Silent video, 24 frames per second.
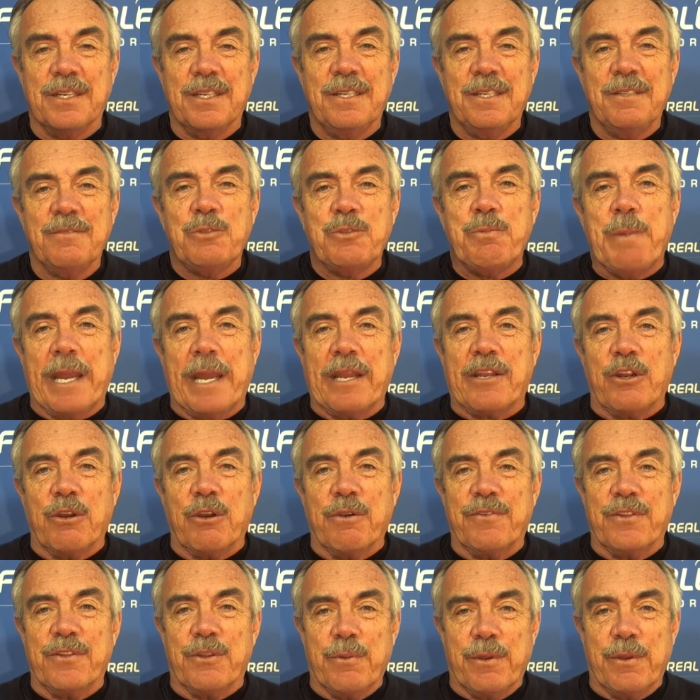It's Pat Kerwin
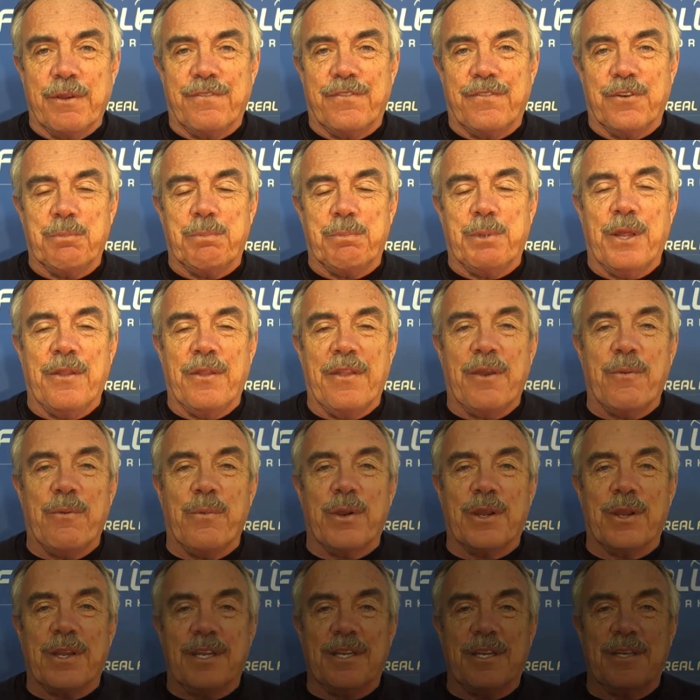for the Real Football
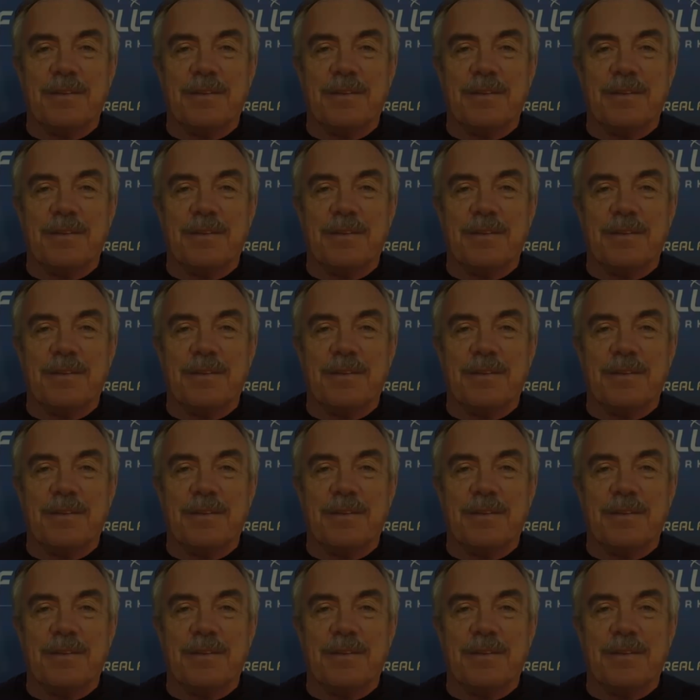Network.